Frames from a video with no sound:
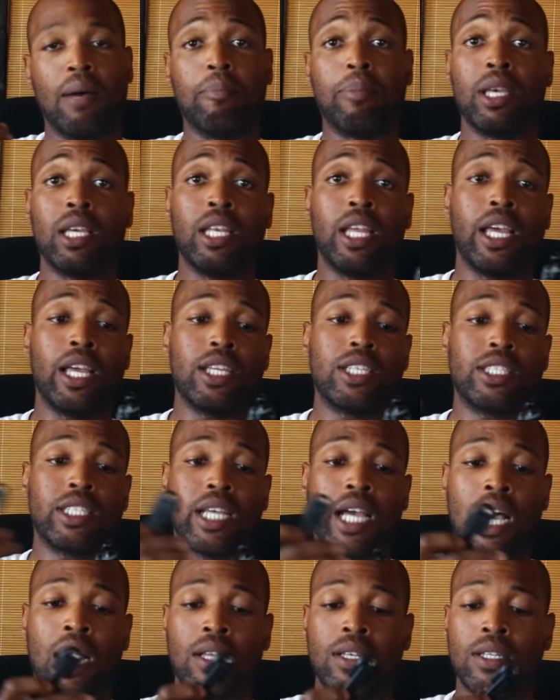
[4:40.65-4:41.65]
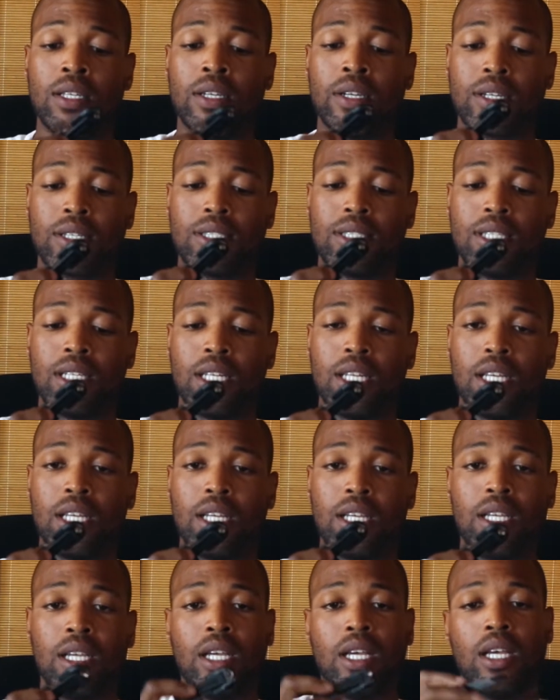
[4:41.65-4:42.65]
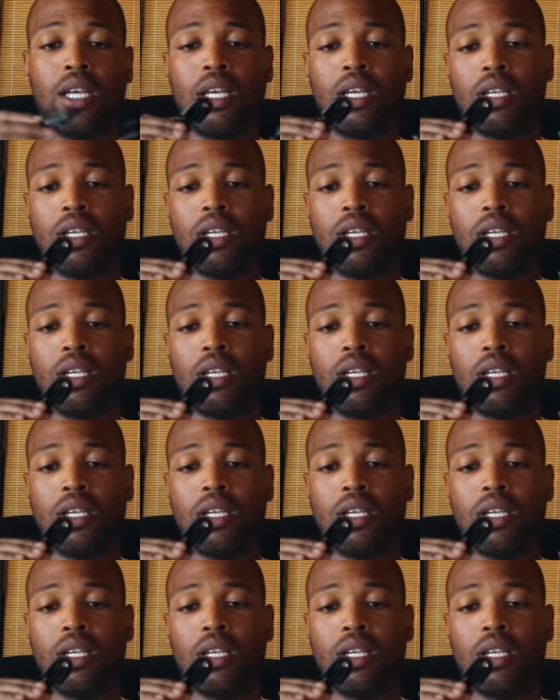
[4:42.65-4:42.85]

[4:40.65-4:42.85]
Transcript: B&H out in New York City.